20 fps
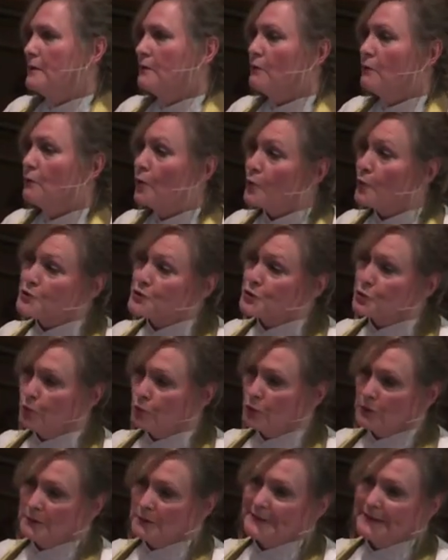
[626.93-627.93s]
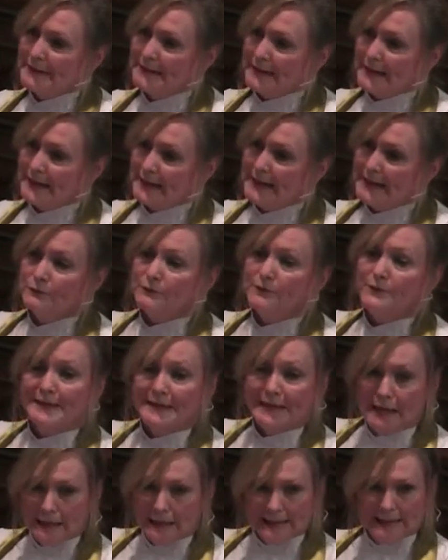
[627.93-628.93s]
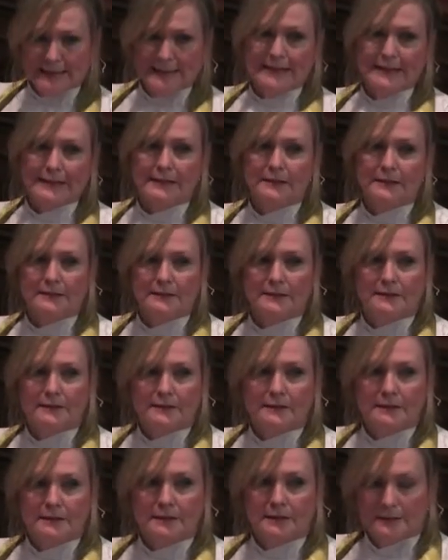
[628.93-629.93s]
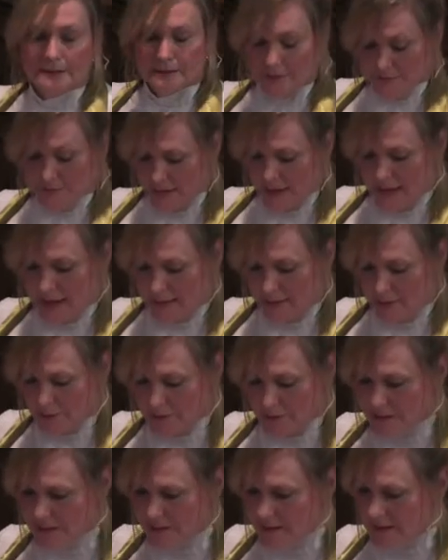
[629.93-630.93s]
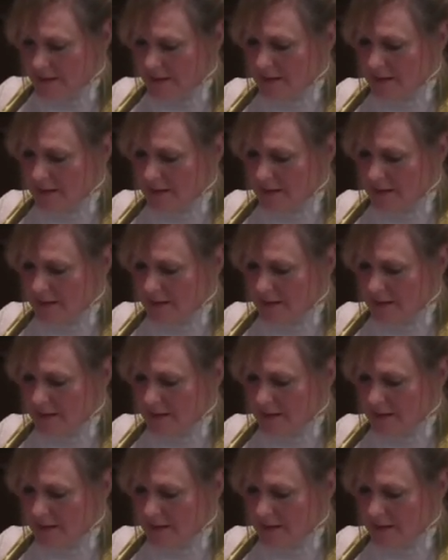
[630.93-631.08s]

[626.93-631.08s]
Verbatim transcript: Virtual infidelity defiles.